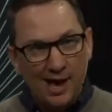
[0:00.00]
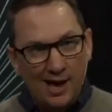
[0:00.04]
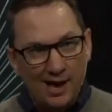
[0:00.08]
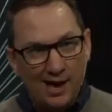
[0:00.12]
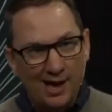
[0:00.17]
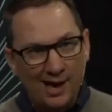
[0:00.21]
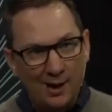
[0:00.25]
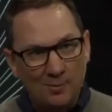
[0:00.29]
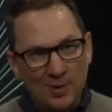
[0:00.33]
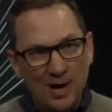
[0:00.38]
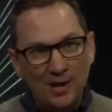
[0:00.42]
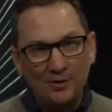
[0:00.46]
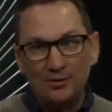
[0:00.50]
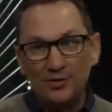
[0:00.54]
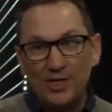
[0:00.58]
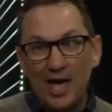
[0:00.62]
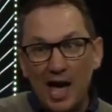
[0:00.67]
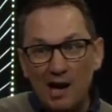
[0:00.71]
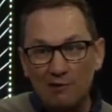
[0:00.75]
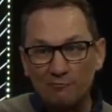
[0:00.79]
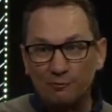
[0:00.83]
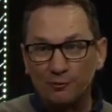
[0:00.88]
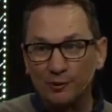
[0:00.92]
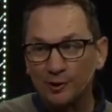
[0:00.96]
I'm not
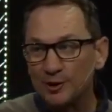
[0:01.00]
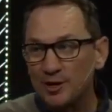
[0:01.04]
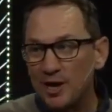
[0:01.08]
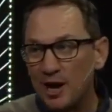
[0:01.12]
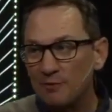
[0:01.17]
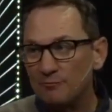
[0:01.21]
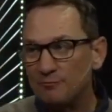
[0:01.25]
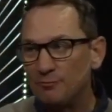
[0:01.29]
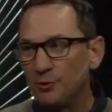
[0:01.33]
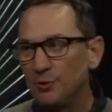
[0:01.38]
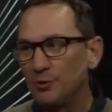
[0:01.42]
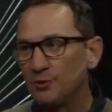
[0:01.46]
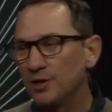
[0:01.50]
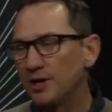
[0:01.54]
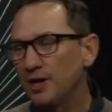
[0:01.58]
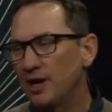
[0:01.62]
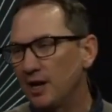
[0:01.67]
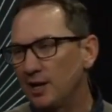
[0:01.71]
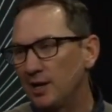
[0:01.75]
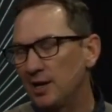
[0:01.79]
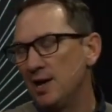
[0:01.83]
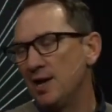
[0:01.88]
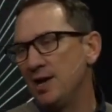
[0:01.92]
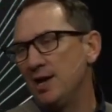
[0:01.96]
that forgetful that
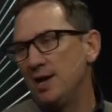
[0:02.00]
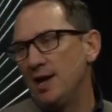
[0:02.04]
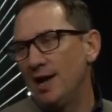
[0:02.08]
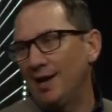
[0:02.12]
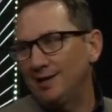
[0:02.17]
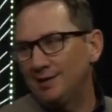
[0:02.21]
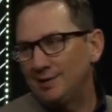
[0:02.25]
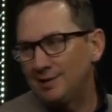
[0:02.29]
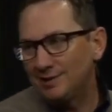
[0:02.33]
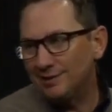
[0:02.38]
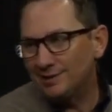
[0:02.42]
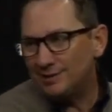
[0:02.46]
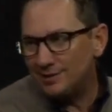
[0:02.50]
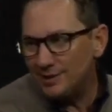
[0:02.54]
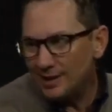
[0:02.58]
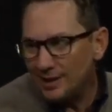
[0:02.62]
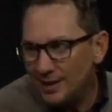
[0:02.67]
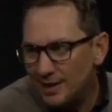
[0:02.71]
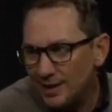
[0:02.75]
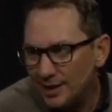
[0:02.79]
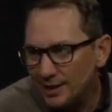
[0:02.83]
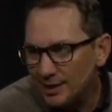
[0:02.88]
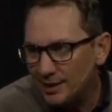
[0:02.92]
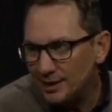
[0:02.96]
I, I
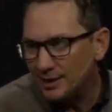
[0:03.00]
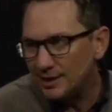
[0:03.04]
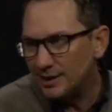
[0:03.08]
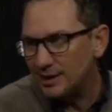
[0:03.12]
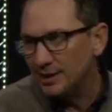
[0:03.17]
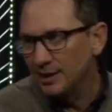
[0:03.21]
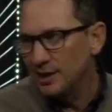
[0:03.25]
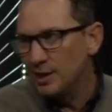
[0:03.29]
think